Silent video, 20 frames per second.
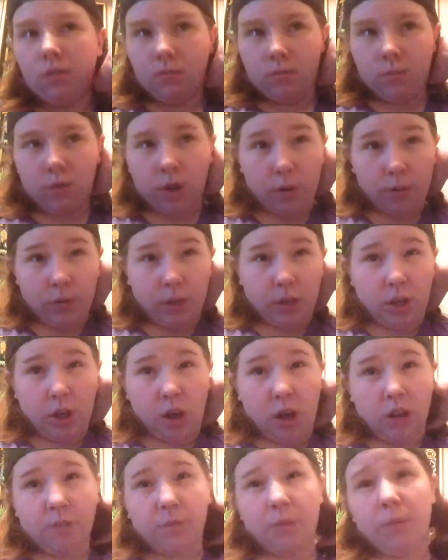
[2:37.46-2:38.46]
not really
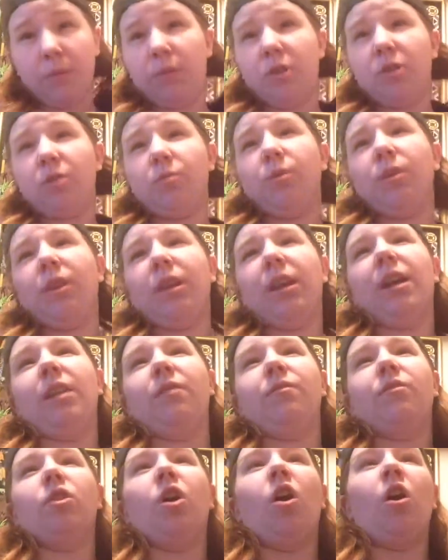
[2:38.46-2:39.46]
gossiping, but just really kind
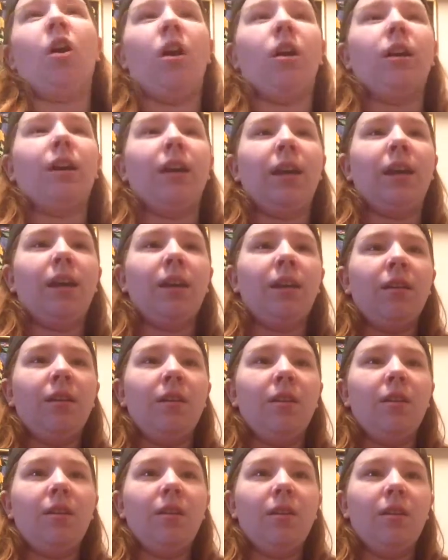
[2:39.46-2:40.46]
of talking
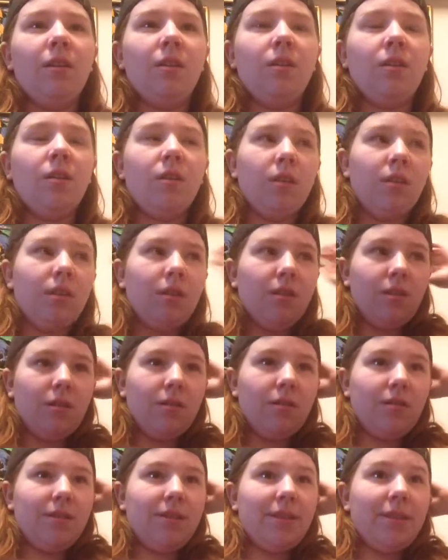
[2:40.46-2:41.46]

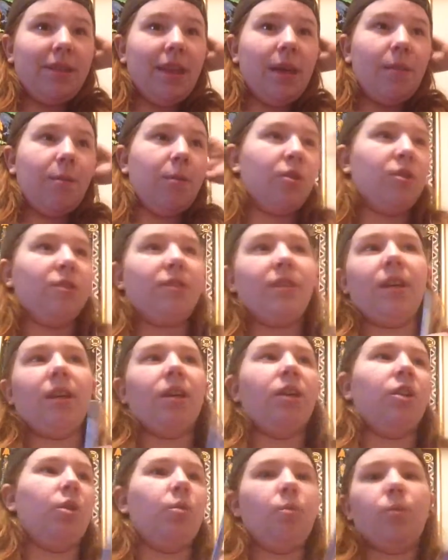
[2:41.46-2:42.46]
to them, and just
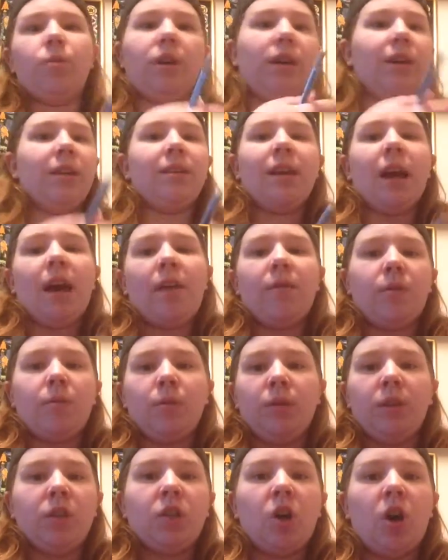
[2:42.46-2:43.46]
because I haven't
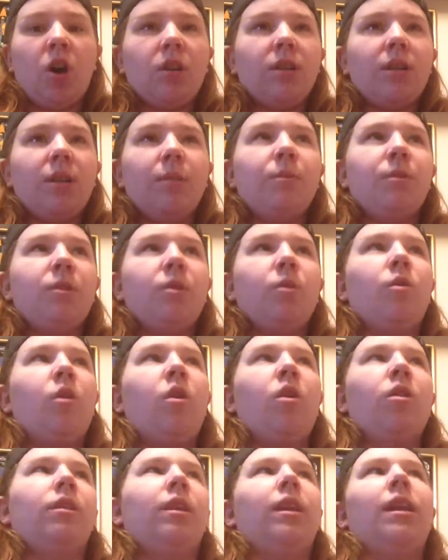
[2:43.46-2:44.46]
really talked to them in so
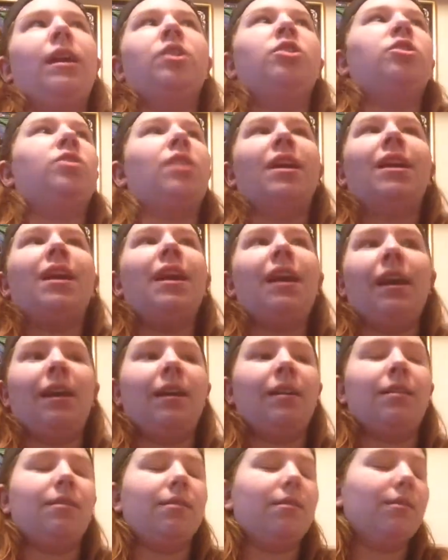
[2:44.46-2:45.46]
long that I
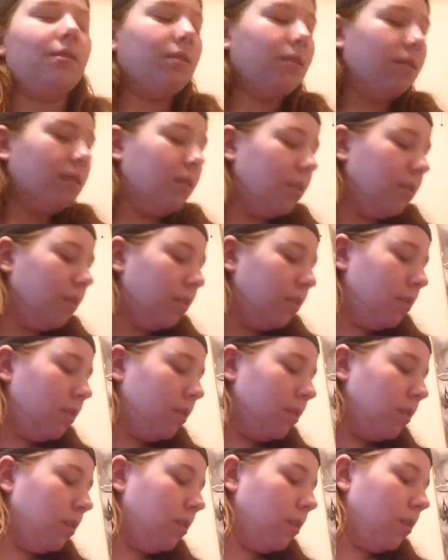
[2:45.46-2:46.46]
can't.
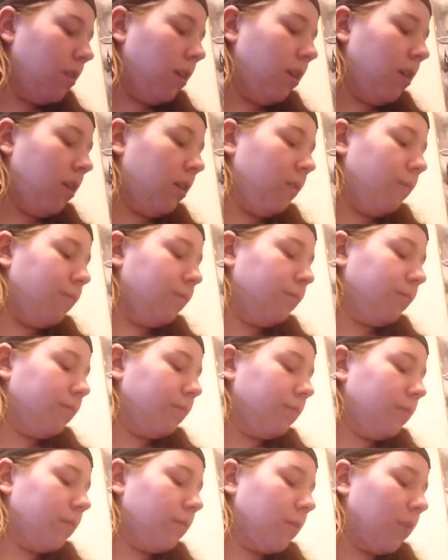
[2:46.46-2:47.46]

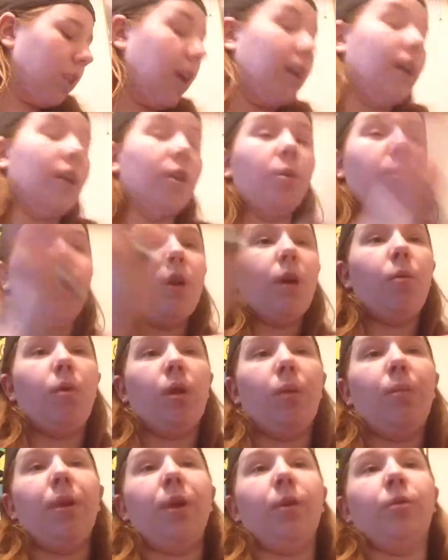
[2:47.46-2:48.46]
Another one I
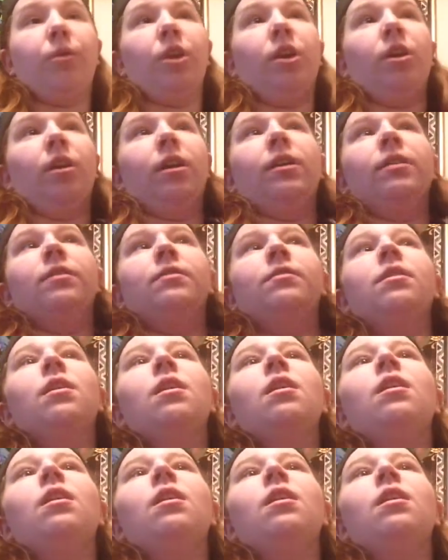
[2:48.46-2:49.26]
want to put out there is